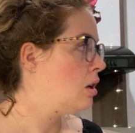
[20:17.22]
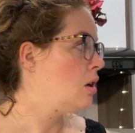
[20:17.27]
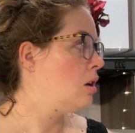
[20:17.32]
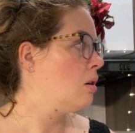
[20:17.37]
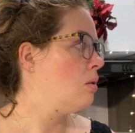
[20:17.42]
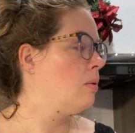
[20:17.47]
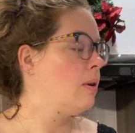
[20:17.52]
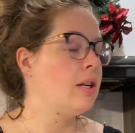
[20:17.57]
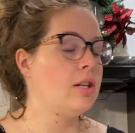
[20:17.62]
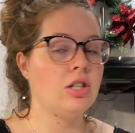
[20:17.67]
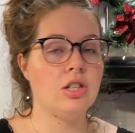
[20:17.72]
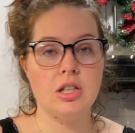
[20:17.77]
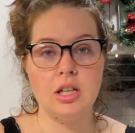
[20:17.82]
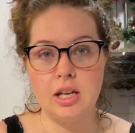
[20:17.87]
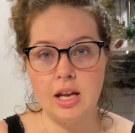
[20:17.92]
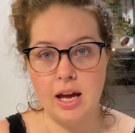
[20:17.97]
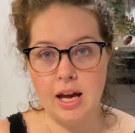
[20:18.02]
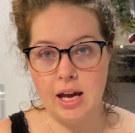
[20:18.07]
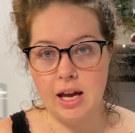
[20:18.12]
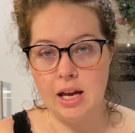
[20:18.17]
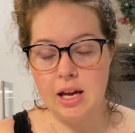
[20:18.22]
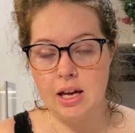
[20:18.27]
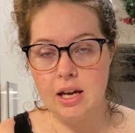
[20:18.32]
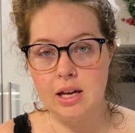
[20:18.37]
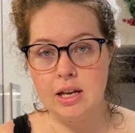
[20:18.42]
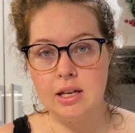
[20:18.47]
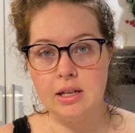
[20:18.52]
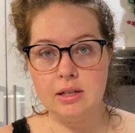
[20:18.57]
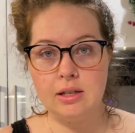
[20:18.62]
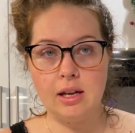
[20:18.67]
which today
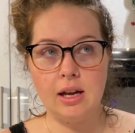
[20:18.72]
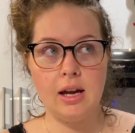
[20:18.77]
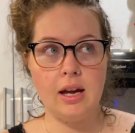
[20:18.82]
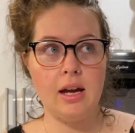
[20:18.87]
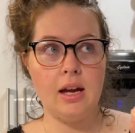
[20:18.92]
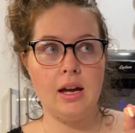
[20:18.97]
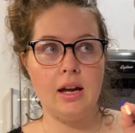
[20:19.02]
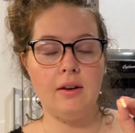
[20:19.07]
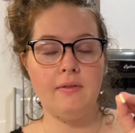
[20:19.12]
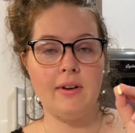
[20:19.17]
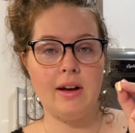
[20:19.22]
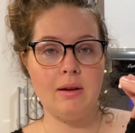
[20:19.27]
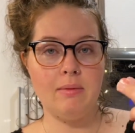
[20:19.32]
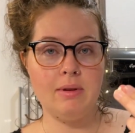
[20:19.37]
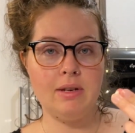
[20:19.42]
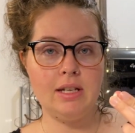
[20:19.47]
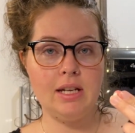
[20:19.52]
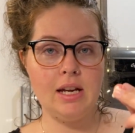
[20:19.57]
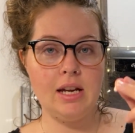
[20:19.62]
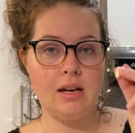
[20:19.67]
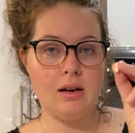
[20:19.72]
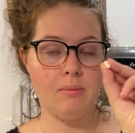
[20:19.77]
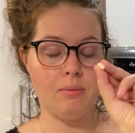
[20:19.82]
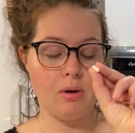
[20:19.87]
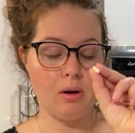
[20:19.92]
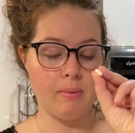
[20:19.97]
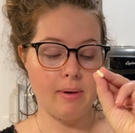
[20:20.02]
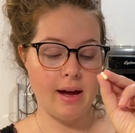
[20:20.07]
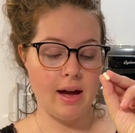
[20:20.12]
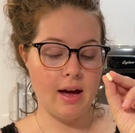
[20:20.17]
is a vitamin D, a
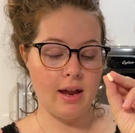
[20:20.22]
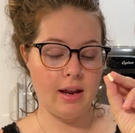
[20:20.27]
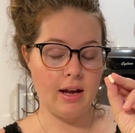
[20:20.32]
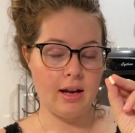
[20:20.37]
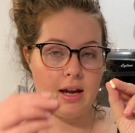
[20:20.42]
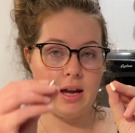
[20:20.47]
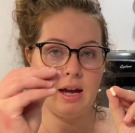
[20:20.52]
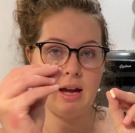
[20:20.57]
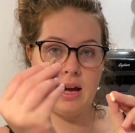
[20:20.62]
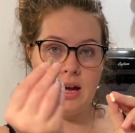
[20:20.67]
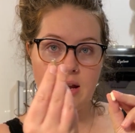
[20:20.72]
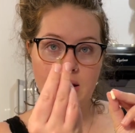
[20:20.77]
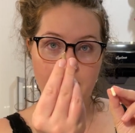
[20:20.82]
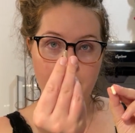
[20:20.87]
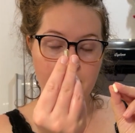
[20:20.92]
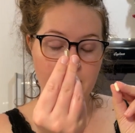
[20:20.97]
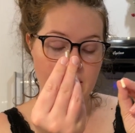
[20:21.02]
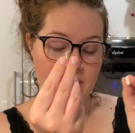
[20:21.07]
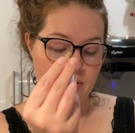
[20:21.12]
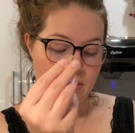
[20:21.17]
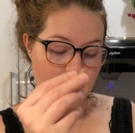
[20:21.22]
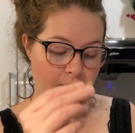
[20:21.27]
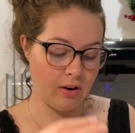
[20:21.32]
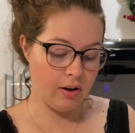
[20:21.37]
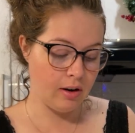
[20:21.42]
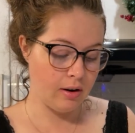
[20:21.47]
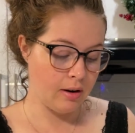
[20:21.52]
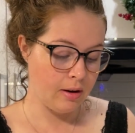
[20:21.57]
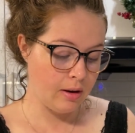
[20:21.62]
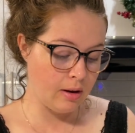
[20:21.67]
probiotic, and beef
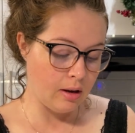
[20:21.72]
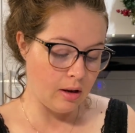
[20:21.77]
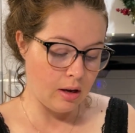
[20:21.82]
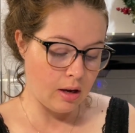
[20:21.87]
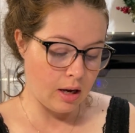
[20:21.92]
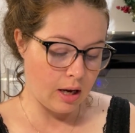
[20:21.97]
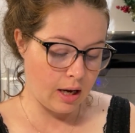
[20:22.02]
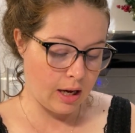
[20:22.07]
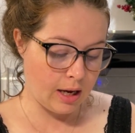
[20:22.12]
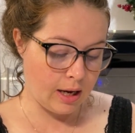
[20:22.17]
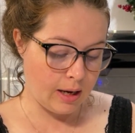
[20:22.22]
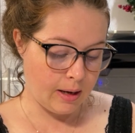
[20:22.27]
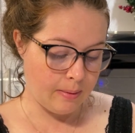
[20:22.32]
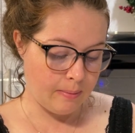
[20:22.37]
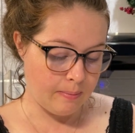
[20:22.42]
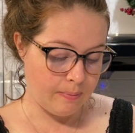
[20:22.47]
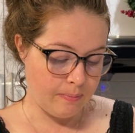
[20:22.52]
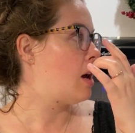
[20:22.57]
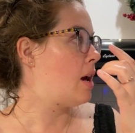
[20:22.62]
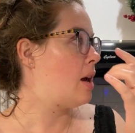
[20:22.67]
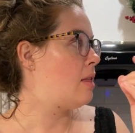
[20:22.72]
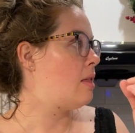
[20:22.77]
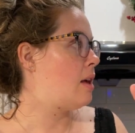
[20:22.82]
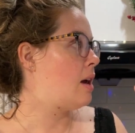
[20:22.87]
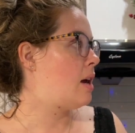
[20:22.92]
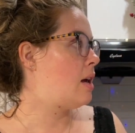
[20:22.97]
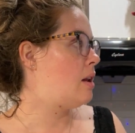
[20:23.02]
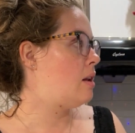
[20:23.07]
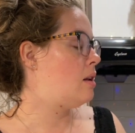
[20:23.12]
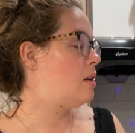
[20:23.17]
liver. And
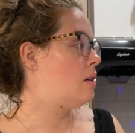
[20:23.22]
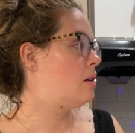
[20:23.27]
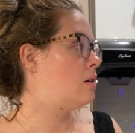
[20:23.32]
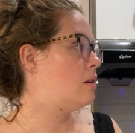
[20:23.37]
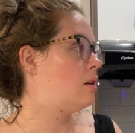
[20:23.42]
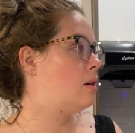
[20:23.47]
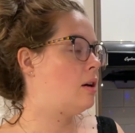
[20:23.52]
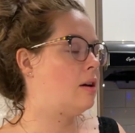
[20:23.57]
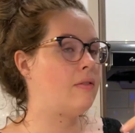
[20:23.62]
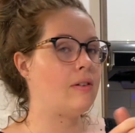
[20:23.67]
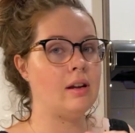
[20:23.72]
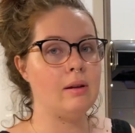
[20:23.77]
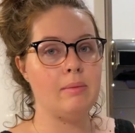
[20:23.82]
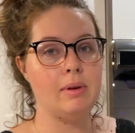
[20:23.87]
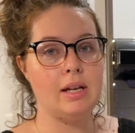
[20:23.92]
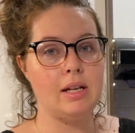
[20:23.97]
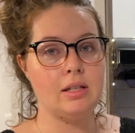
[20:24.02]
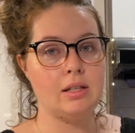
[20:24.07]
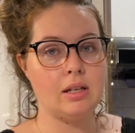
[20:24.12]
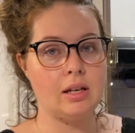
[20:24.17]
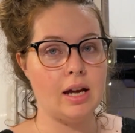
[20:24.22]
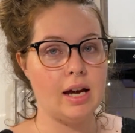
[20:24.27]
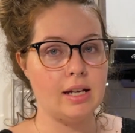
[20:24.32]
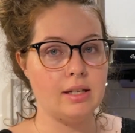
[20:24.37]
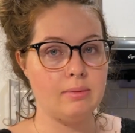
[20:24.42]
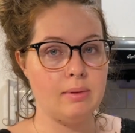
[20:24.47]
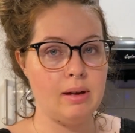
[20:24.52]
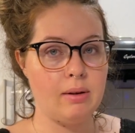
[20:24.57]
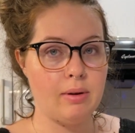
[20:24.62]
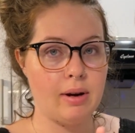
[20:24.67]
then if anybody's gonna
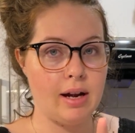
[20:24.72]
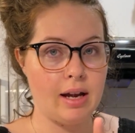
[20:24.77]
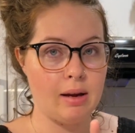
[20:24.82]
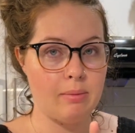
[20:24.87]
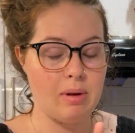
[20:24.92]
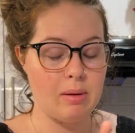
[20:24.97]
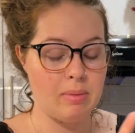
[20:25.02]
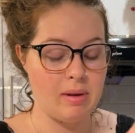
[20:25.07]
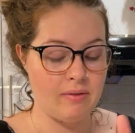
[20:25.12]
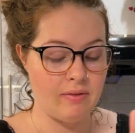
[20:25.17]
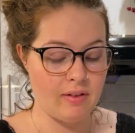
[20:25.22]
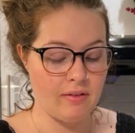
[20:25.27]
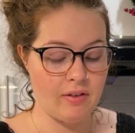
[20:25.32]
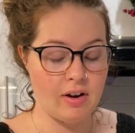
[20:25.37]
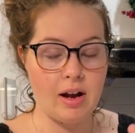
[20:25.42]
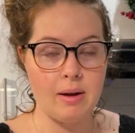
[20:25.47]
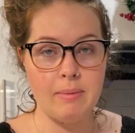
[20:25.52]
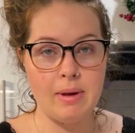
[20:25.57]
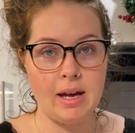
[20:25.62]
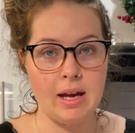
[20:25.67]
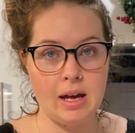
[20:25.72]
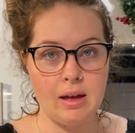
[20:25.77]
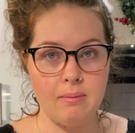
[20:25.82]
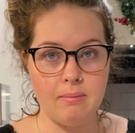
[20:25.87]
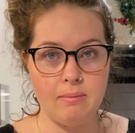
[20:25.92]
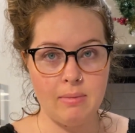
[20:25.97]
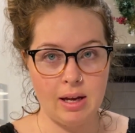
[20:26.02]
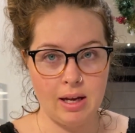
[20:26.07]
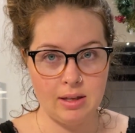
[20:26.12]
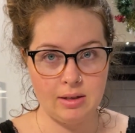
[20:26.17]
ask me where I get my beef liver, I make it
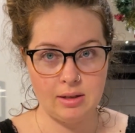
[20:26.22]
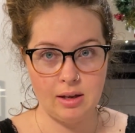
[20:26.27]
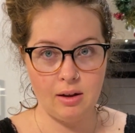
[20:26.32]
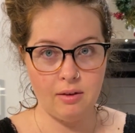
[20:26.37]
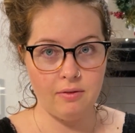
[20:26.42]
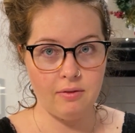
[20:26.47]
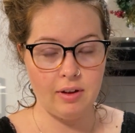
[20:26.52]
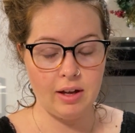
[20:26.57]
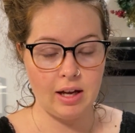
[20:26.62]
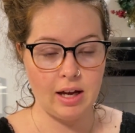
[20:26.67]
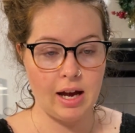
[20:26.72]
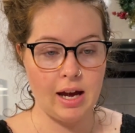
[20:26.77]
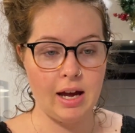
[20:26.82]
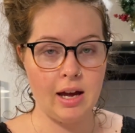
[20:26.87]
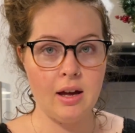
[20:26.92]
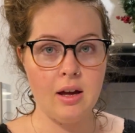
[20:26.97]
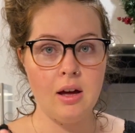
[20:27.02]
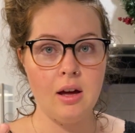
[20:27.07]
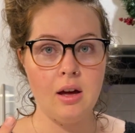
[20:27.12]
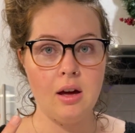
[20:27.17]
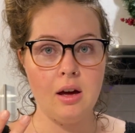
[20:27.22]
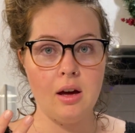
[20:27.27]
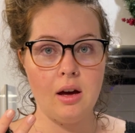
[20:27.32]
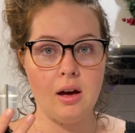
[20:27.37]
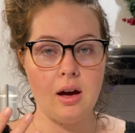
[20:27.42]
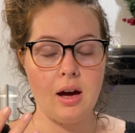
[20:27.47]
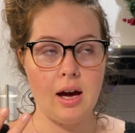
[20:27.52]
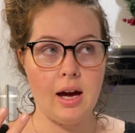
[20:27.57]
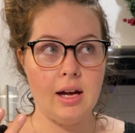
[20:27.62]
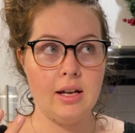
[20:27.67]
myself. Like I
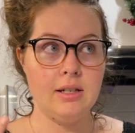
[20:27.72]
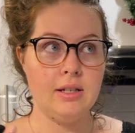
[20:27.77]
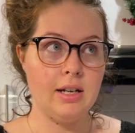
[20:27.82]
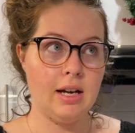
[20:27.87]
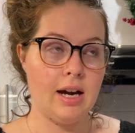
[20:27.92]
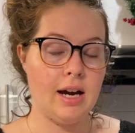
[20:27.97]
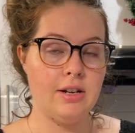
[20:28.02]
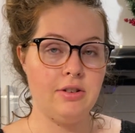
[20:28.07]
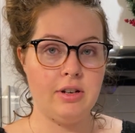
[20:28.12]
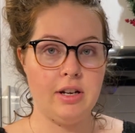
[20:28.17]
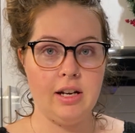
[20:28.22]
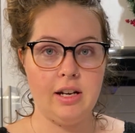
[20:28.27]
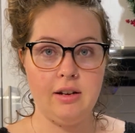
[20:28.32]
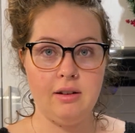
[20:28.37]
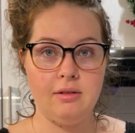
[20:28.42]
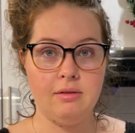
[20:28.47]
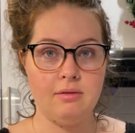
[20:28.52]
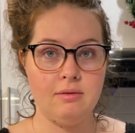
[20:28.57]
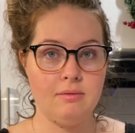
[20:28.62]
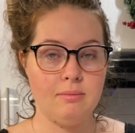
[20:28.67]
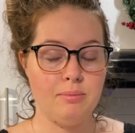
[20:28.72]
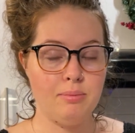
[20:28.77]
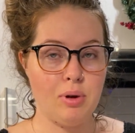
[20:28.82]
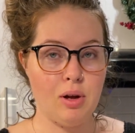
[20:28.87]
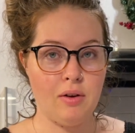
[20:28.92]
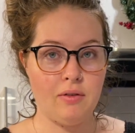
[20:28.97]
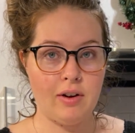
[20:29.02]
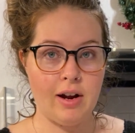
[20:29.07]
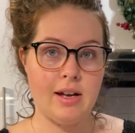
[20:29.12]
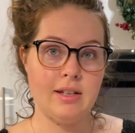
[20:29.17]
dehydrate it,
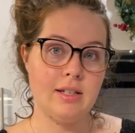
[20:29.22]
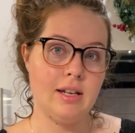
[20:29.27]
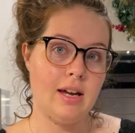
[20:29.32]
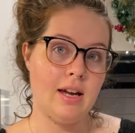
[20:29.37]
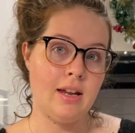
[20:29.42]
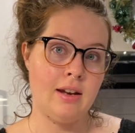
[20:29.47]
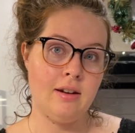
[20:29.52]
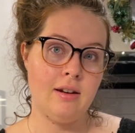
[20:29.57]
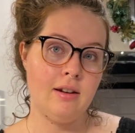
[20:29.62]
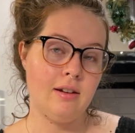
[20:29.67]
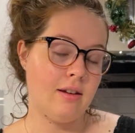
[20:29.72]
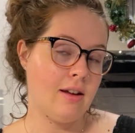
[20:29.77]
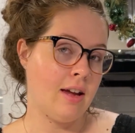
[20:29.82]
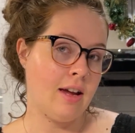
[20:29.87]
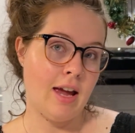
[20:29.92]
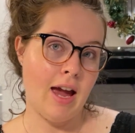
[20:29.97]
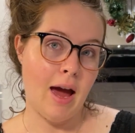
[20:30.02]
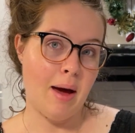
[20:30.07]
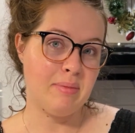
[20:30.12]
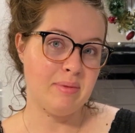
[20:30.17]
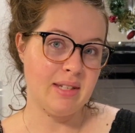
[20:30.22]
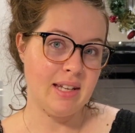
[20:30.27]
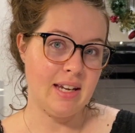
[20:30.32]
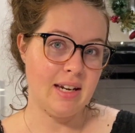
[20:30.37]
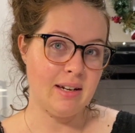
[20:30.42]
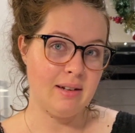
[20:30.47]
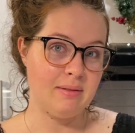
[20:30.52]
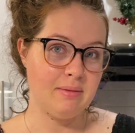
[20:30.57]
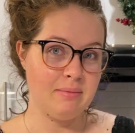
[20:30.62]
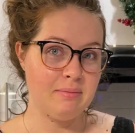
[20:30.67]
pulverize it, and encapsulate
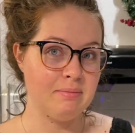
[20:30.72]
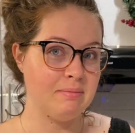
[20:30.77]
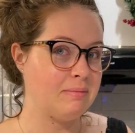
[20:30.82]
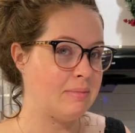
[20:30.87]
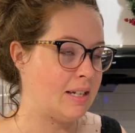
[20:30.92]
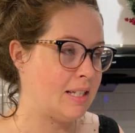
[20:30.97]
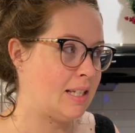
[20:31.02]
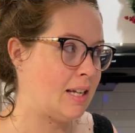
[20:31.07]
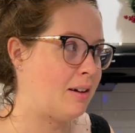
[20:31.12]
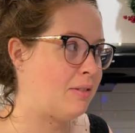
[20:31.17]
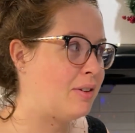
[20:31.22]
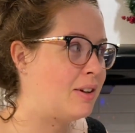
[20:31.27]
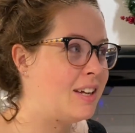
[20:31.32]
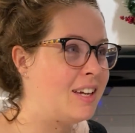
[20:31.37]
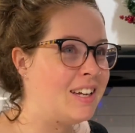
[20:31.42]
it myself.